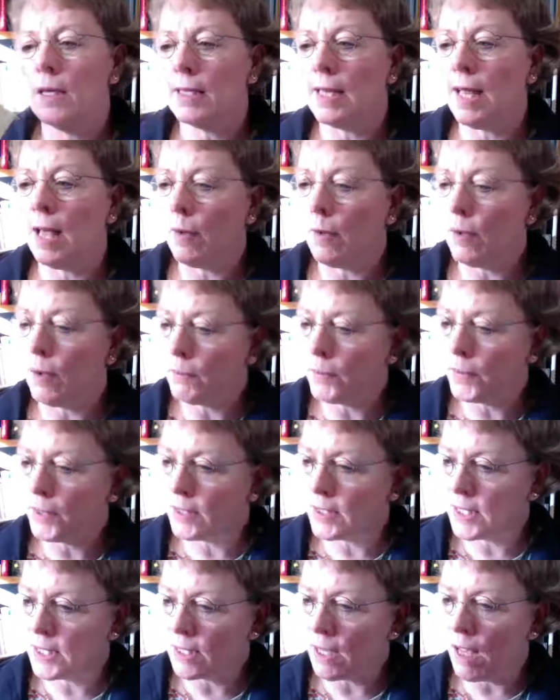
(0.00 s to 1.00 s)
Now,
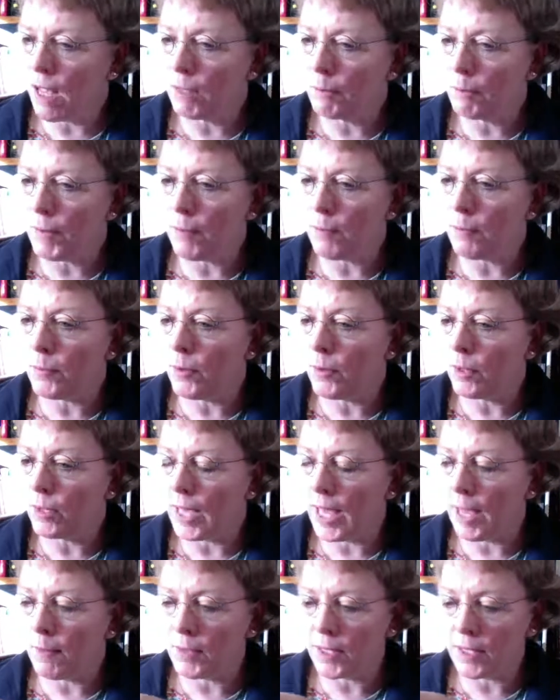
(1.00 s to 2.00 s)
because it's a hardback
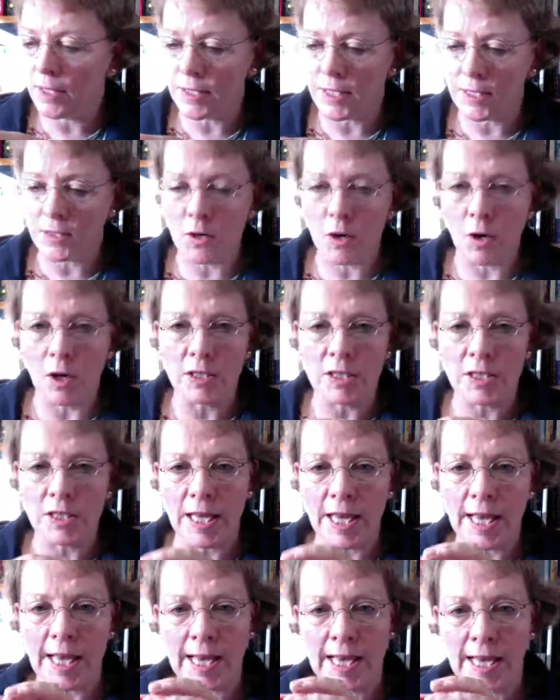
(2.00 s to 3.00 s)
book and because it's got
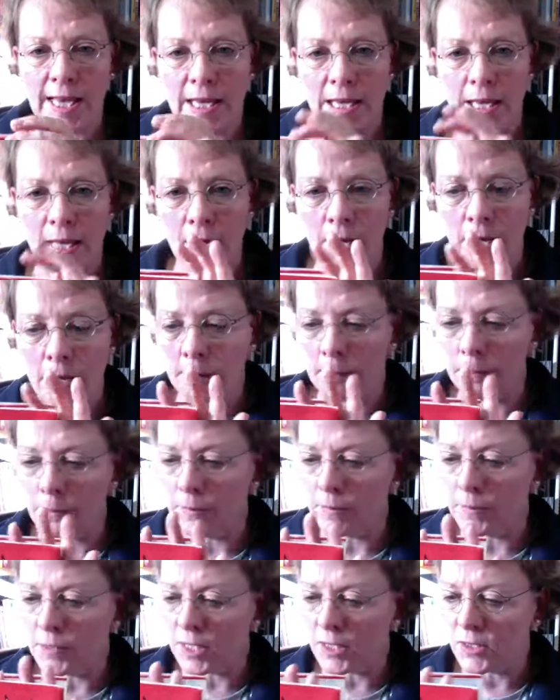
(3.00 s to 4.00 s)
a
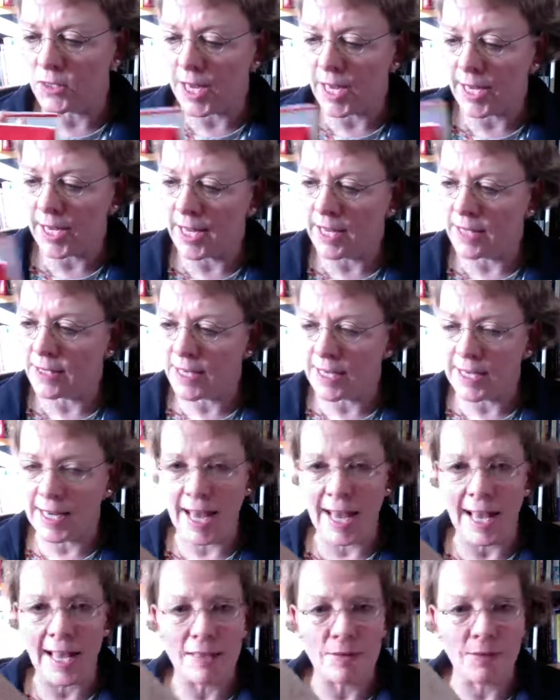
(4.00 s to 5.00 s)
dust jacket, then
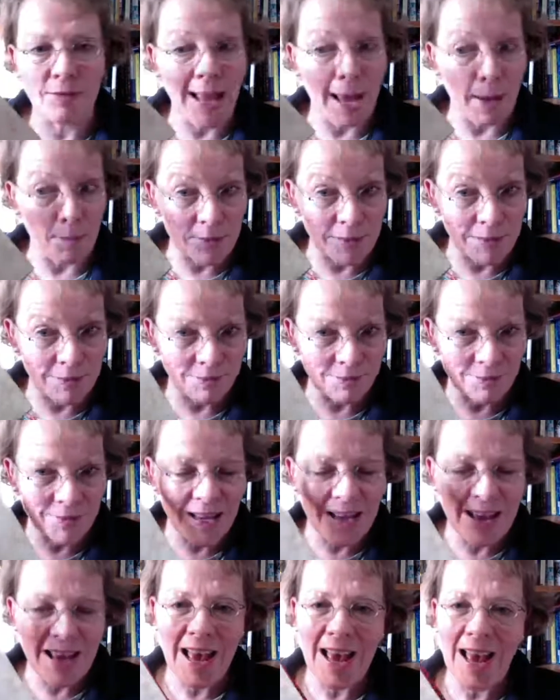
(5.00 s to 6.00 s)
it has flaps.
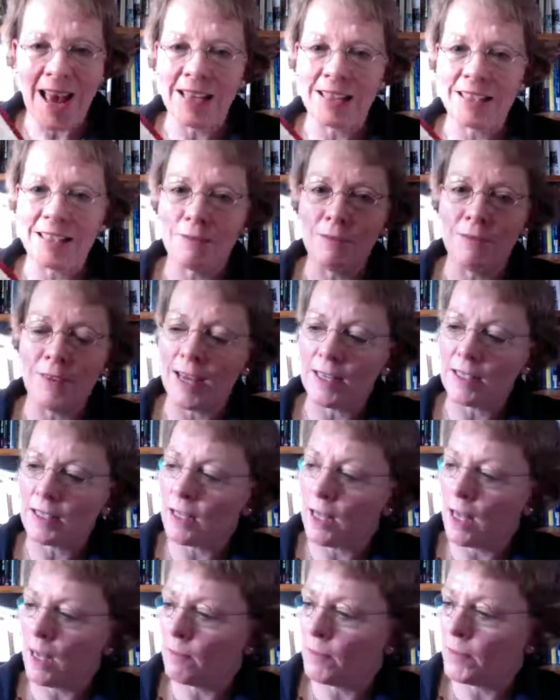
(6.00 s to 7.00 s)
And in
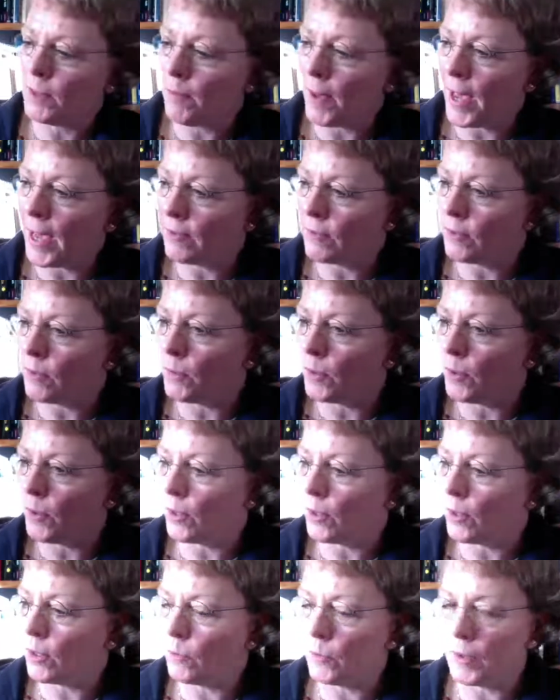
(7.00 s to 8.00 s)
fact, the back of the
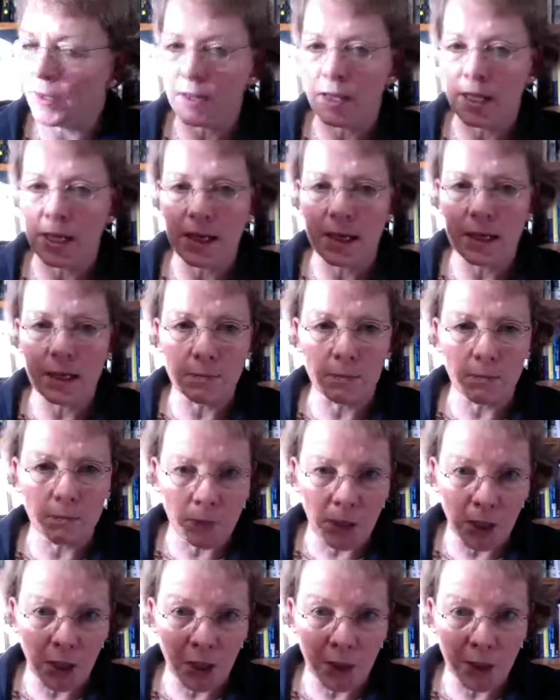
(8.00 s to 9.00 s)
book with the
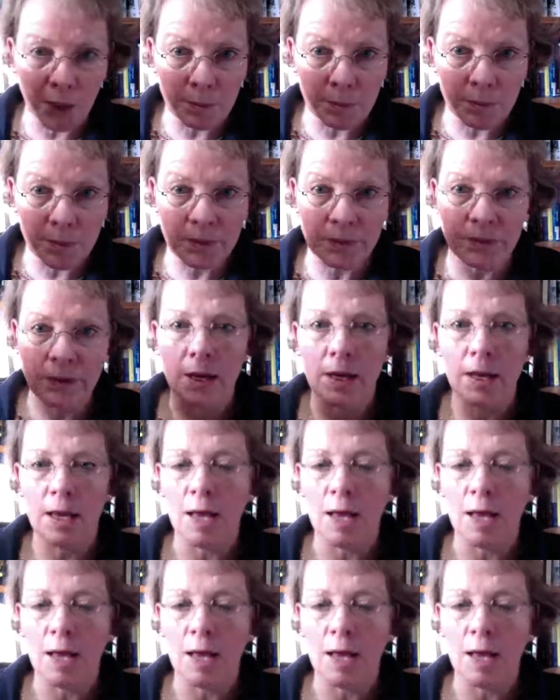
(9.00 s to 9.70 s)
blurbs,